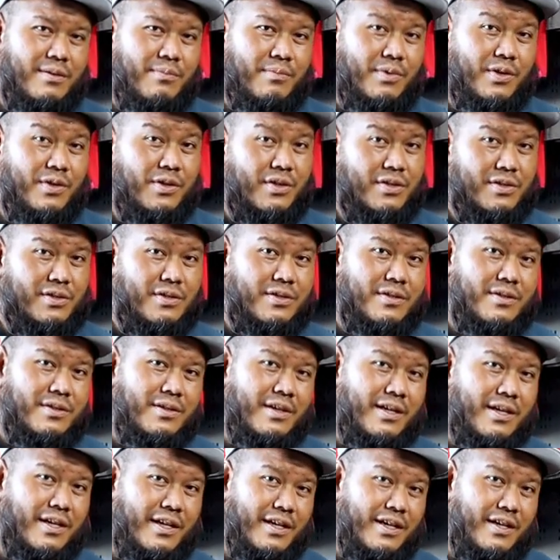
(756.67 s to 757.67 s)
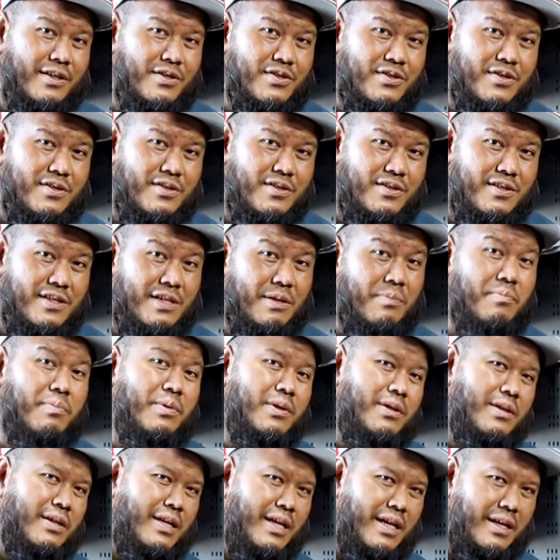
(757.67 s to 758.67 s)
because it's
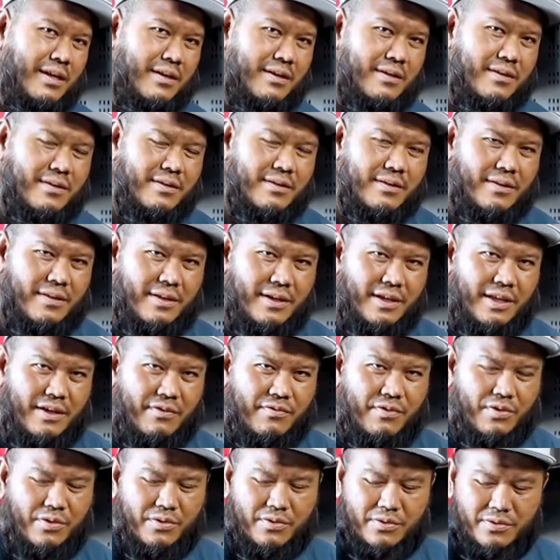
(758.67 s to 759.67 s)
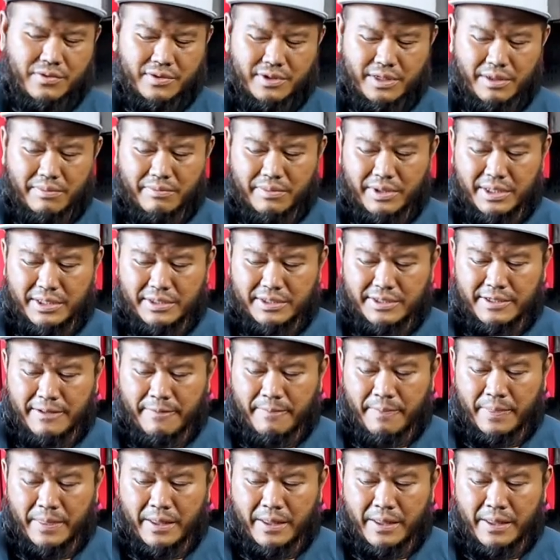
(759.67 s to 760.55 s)
cheaper than the Evo dumbbells.